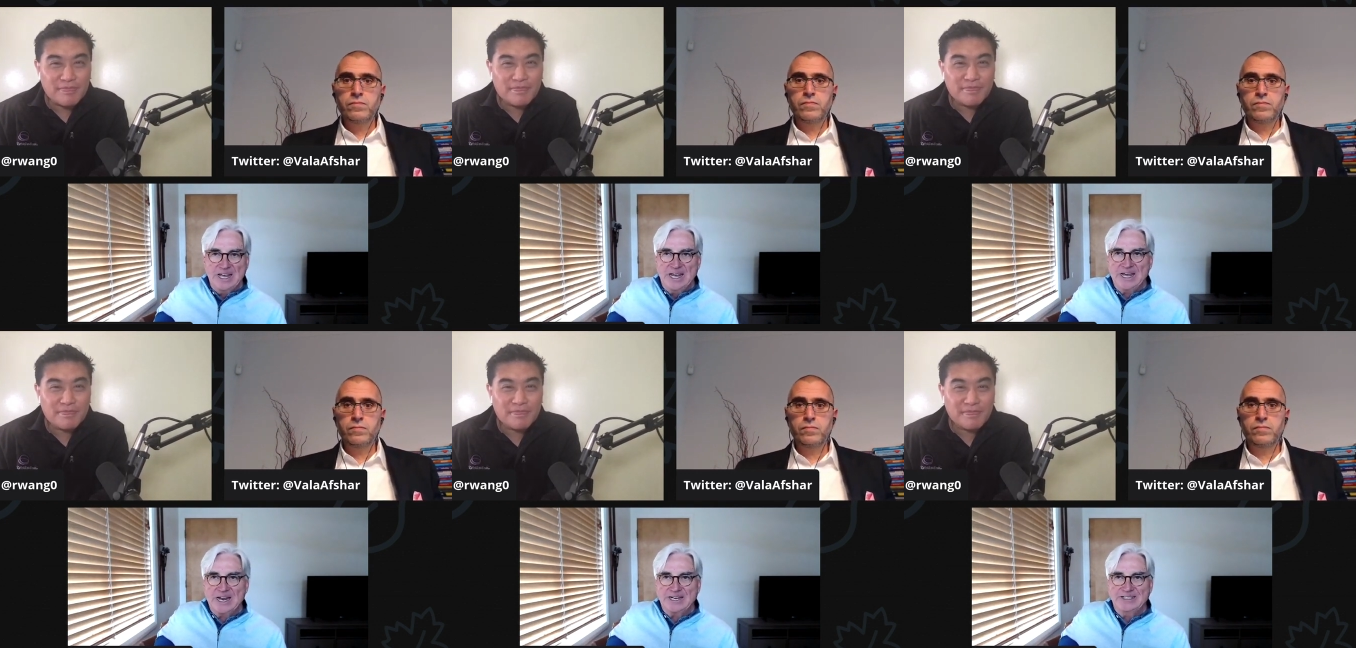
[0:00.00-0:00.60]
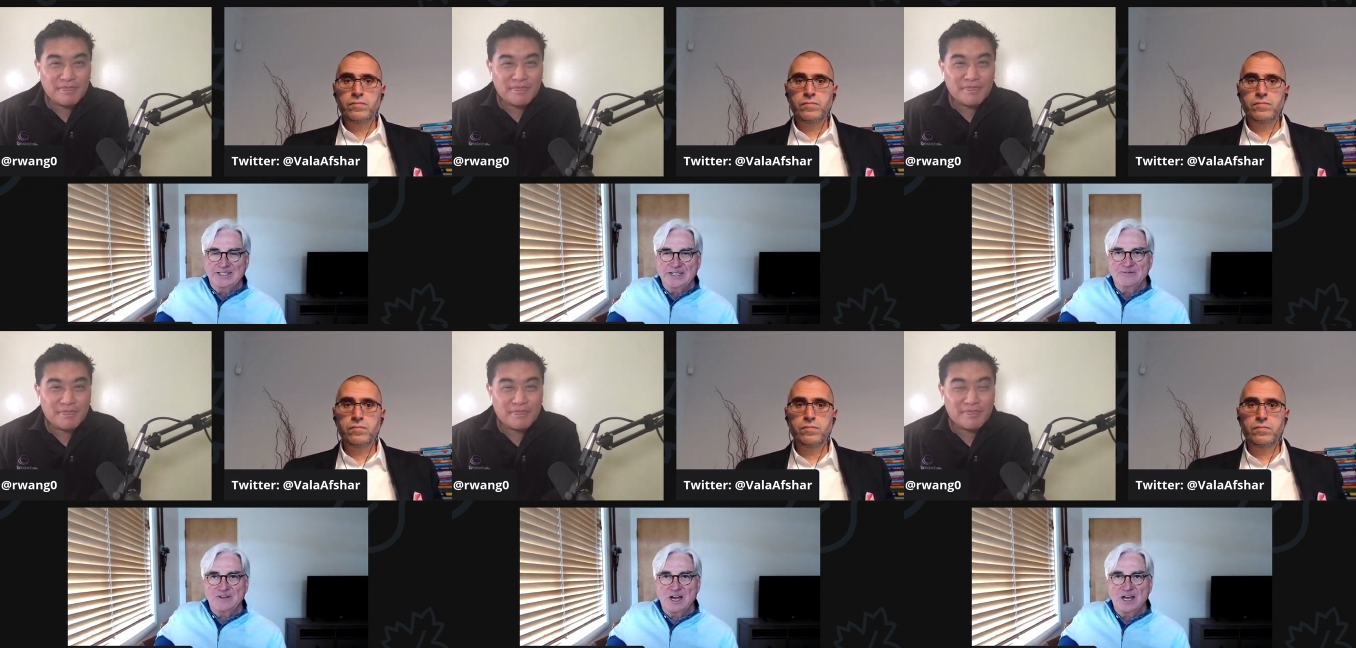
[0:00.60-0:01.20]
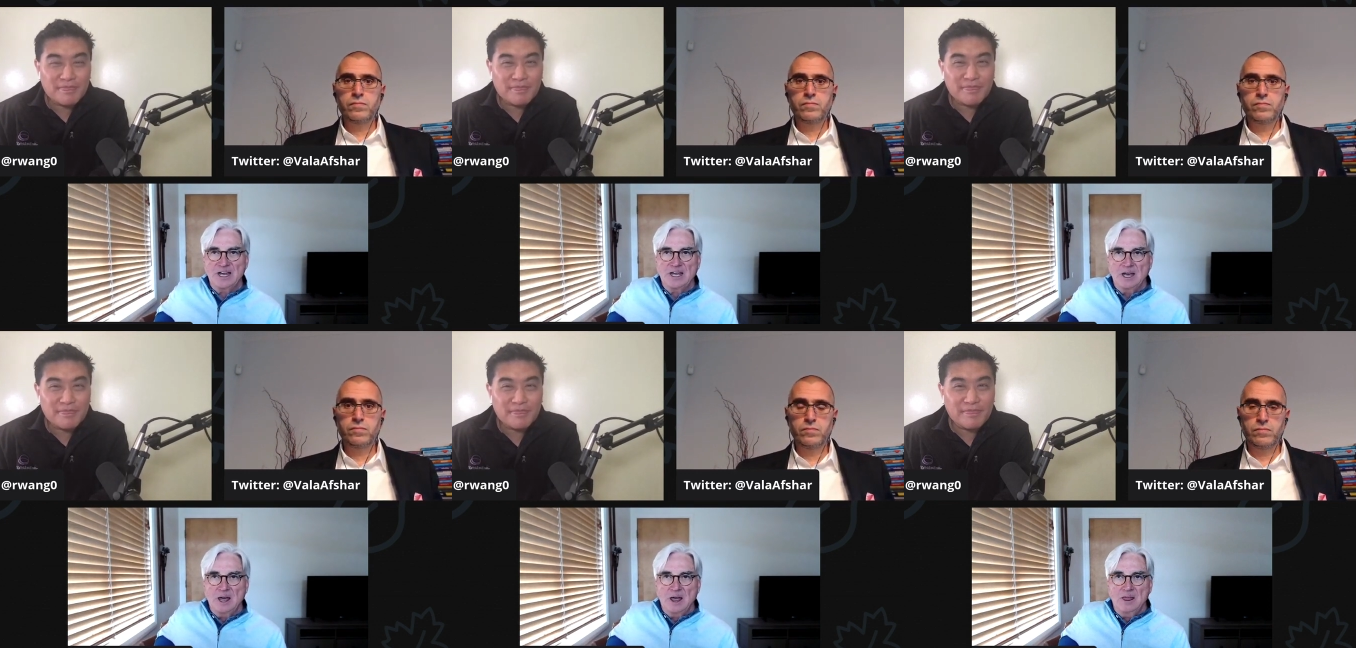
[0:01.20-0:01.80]
Speaker 1: and identify
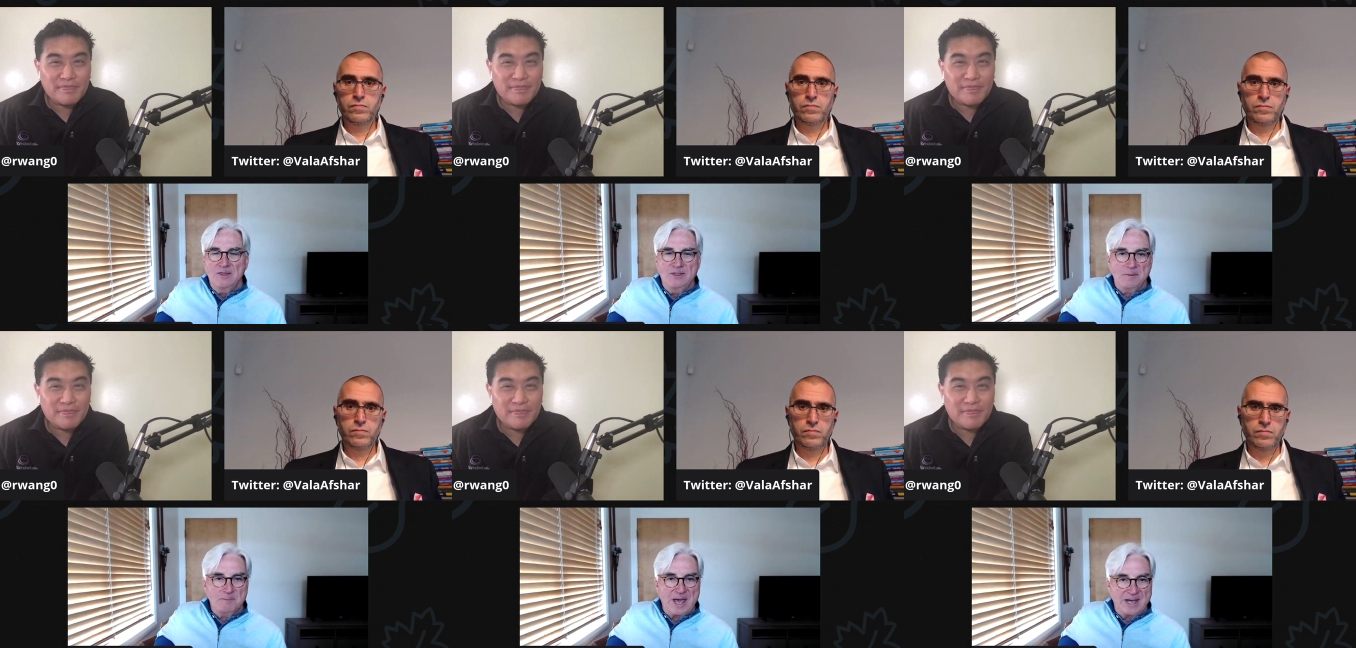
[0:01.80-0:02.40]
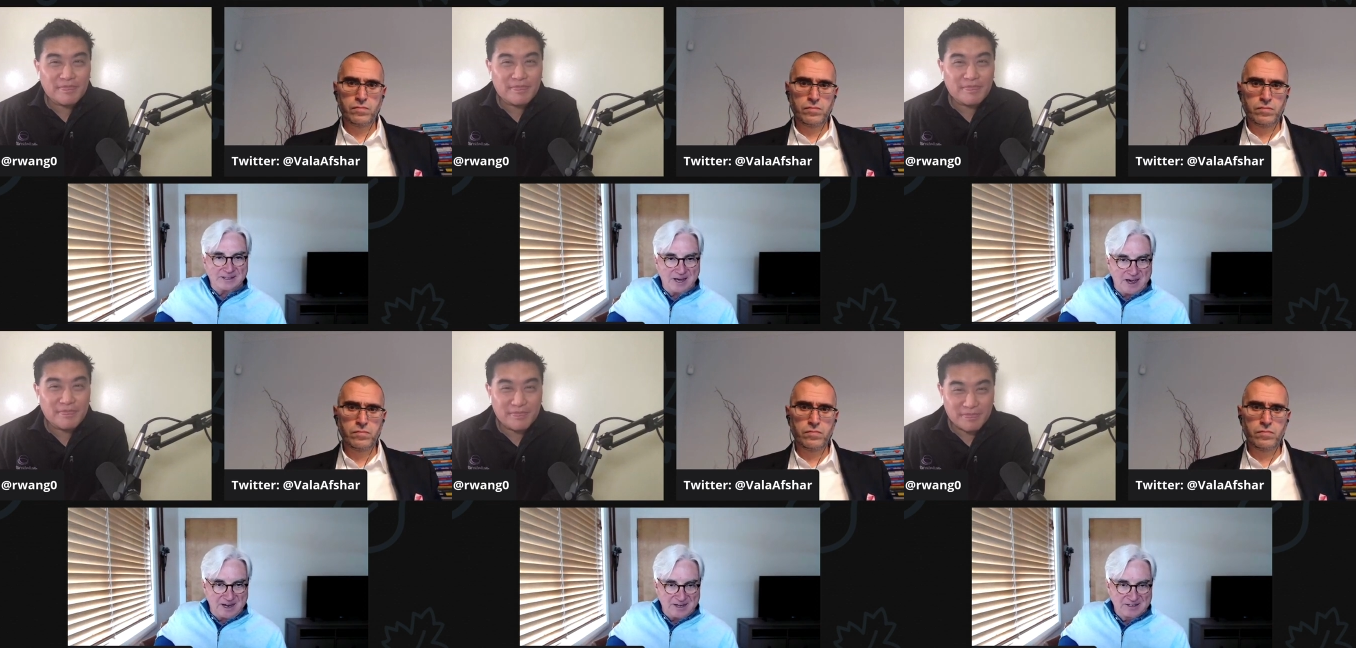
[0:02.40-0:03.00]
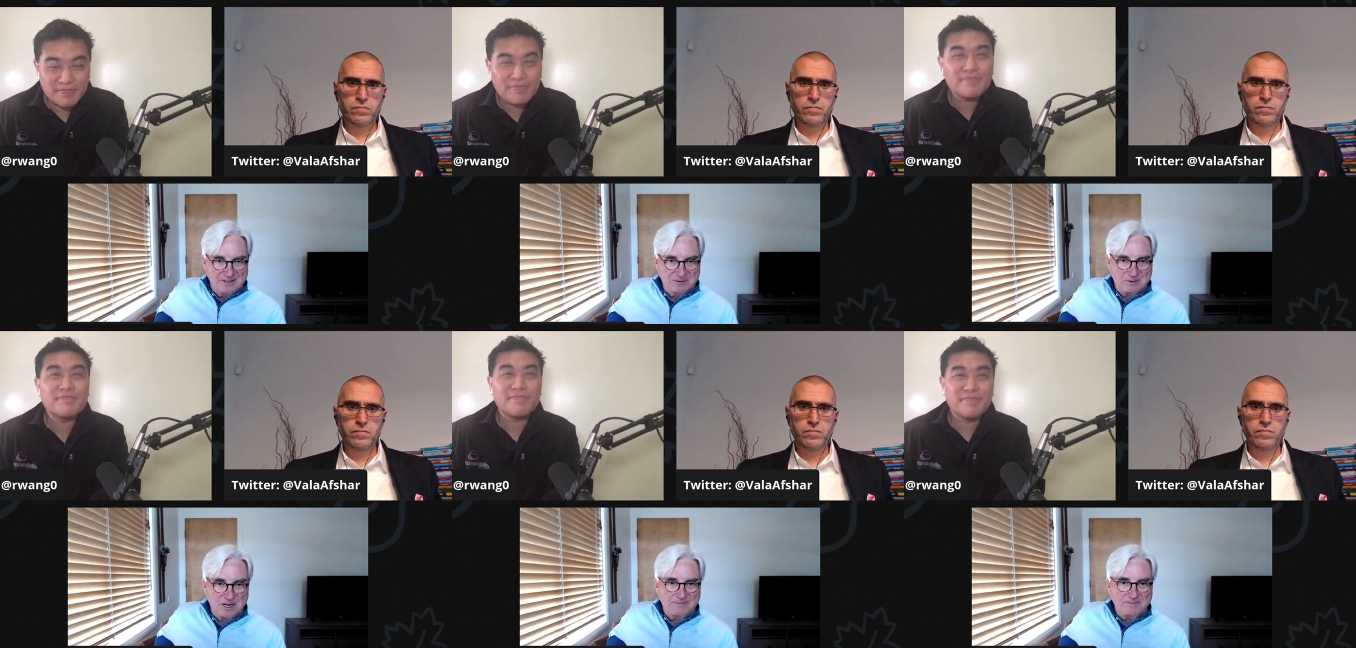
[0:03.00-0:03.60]
the bad guy,
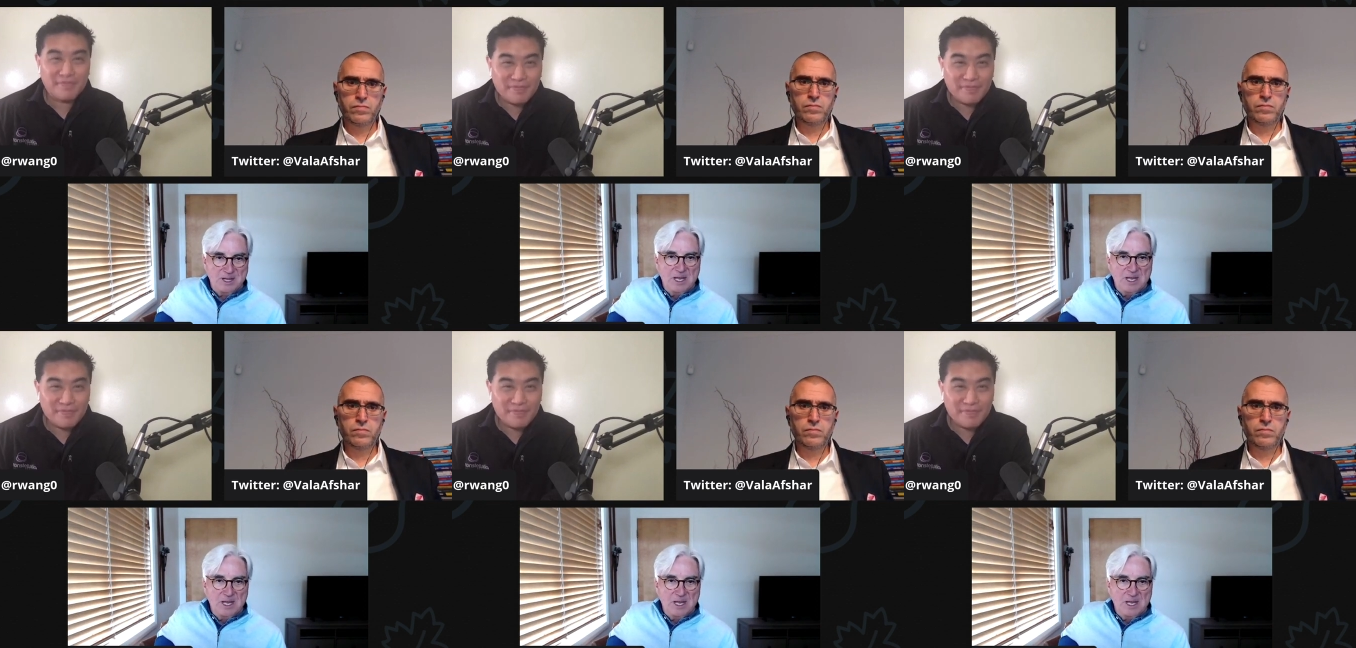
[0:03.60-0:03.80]
right?